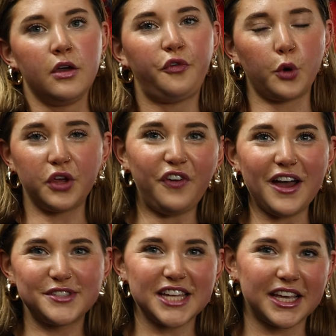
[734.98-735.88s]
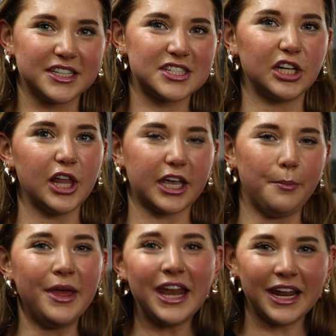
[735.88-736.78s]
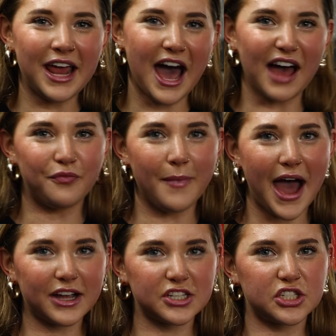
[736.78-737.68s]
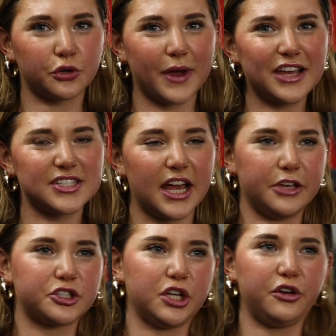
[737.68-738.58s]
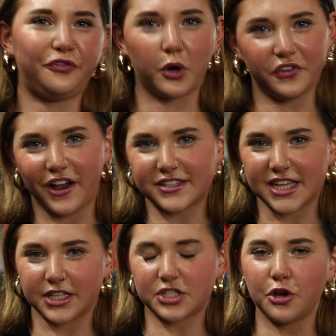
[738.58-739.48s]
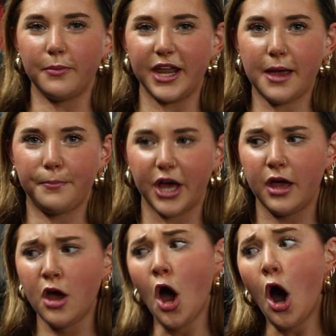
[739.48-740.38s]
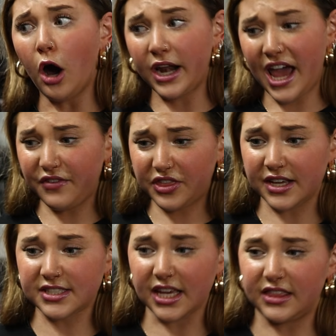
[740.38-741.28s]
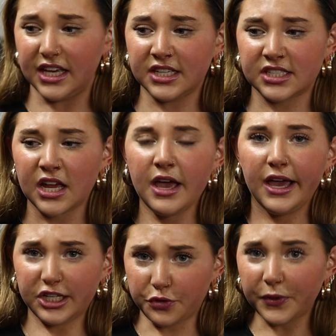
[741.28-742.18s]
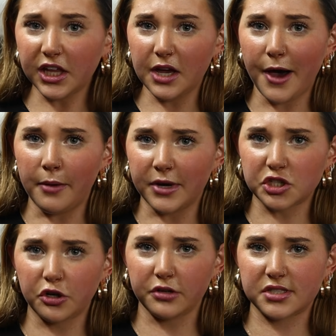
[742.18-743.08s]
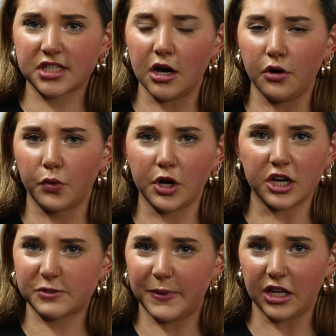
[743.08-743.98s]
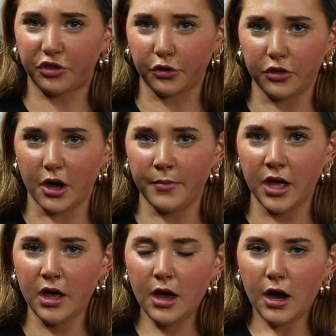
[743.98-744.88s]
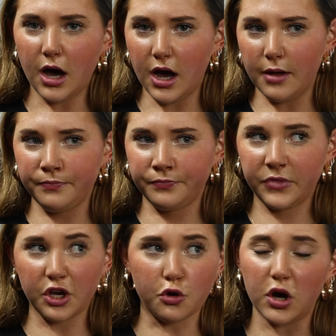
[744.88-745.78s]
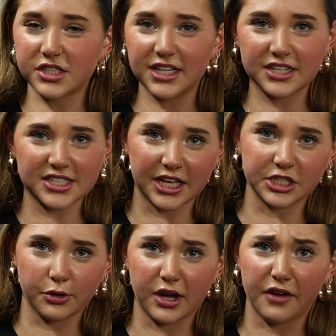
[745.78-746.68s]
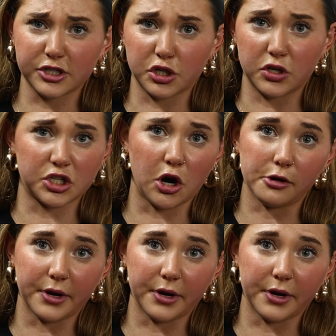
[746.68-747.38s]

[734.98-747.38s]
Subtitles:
45 seconds to like a minute and a half max to rest. I usually do 45 seconds to a minute, but on heavy things like these, it's really about muscle growth, so we're not speeding through them. Your quads need a second to recover, so does your heart